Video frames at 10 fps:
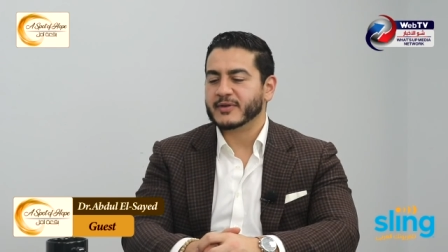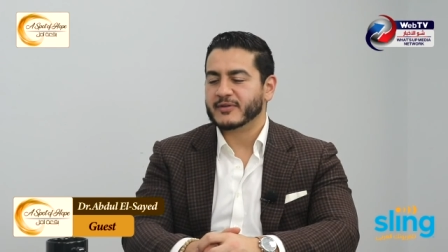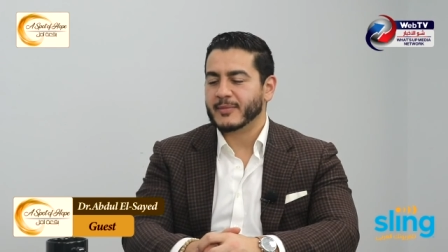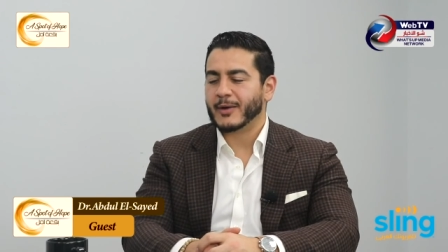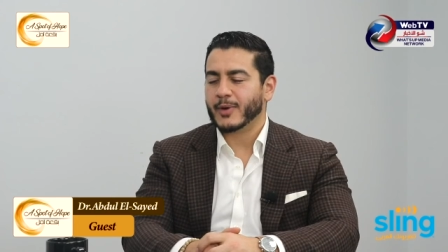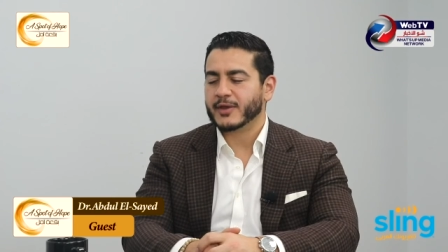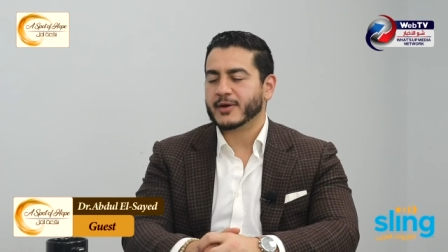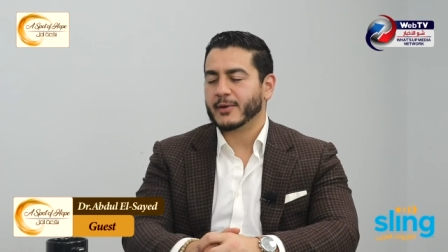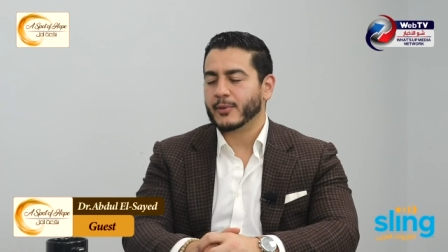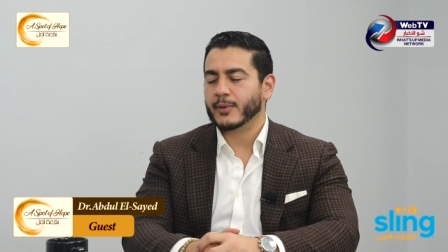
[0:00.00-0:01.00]
It's about whether or
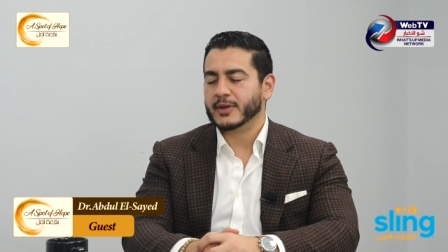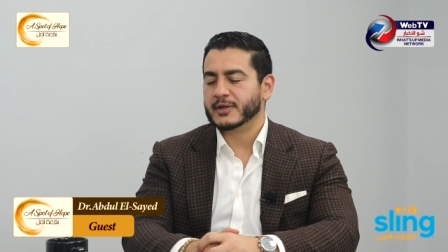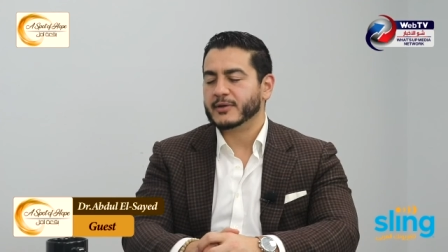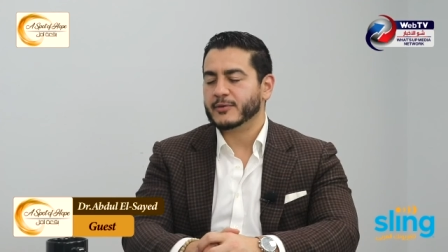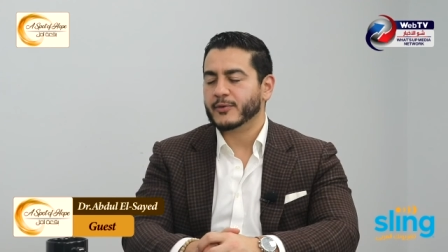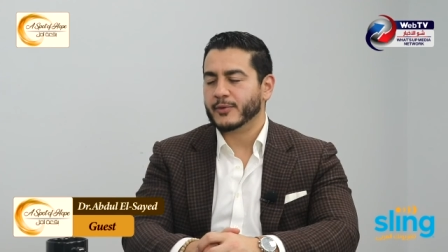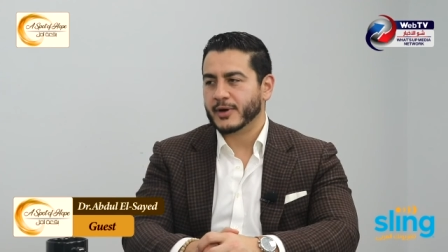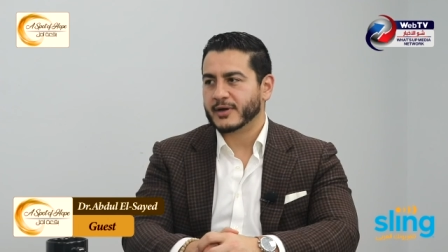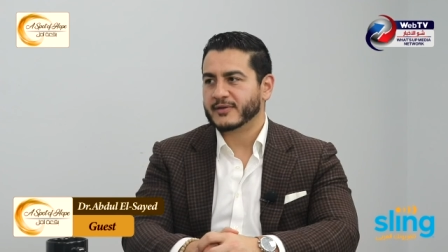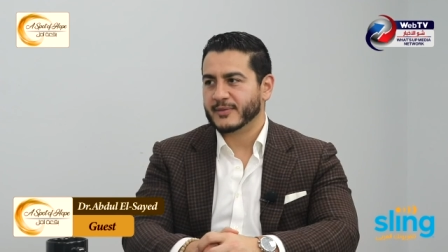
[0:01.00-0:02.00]
not we're willing to do the
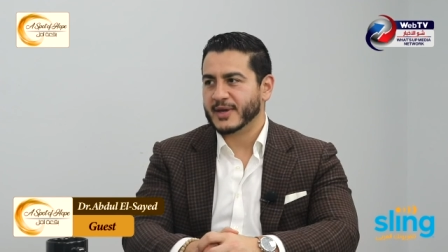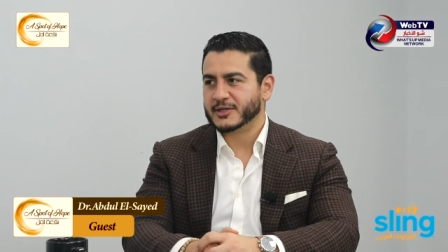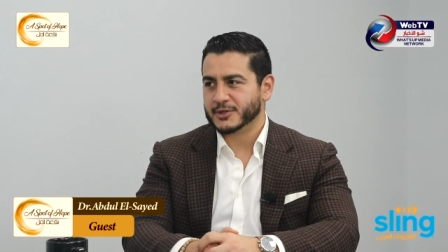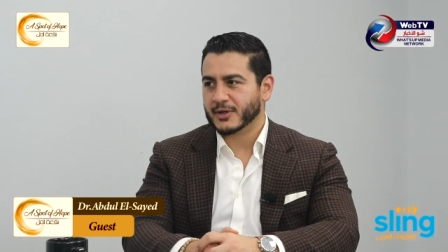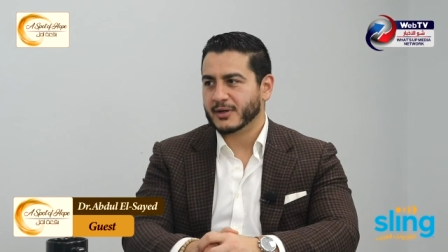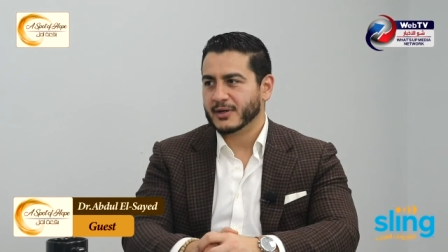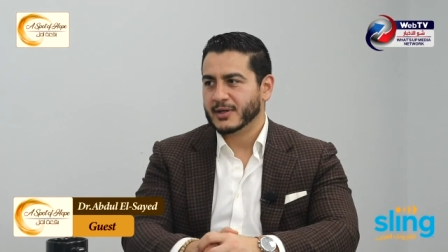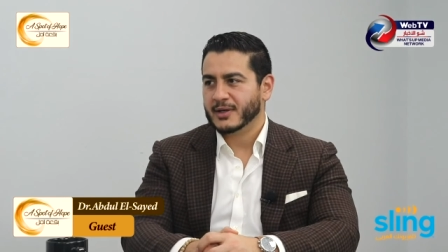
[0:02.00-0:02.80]
work to make sure